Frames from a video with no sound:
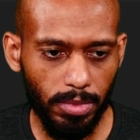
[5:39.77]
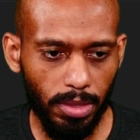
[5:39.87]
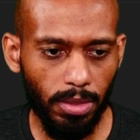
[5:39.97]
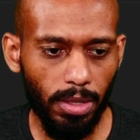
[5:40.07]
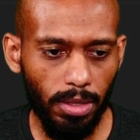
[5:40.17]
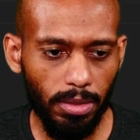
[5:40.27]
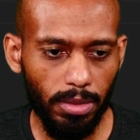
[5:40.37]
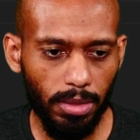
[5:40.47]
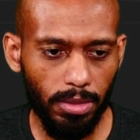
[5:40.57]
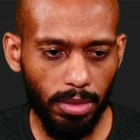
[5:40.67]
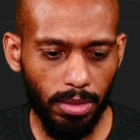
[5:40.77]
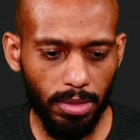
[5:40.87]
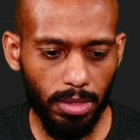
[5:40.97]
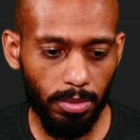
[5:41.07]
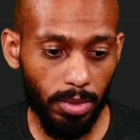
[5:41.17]
Okay, it did
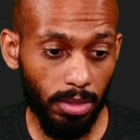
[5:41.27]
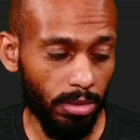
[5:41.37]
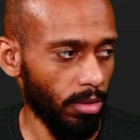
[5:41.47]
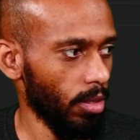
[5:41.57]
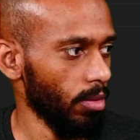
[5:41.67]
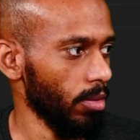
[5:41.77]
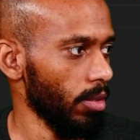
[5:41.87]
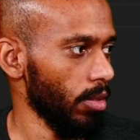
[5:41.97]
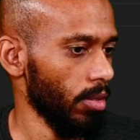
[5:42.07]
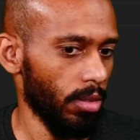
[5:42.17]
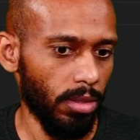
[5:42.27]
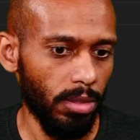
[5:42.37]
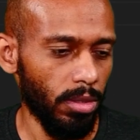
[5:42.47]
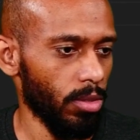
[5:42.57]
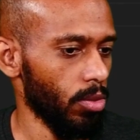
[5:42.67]
accept it.
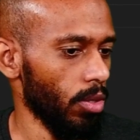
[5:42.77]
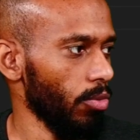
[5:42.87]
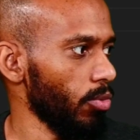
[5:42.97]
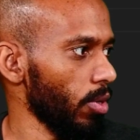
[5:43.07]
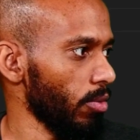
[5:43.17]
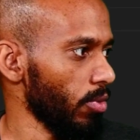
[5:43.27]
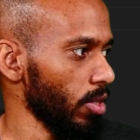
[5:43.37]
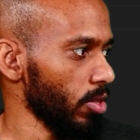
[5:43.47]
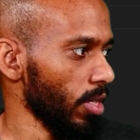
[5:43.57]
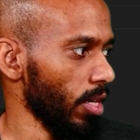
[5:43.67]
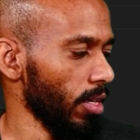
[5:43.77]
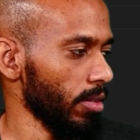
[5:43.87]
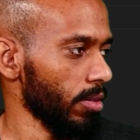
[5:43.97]
So if we refresh again,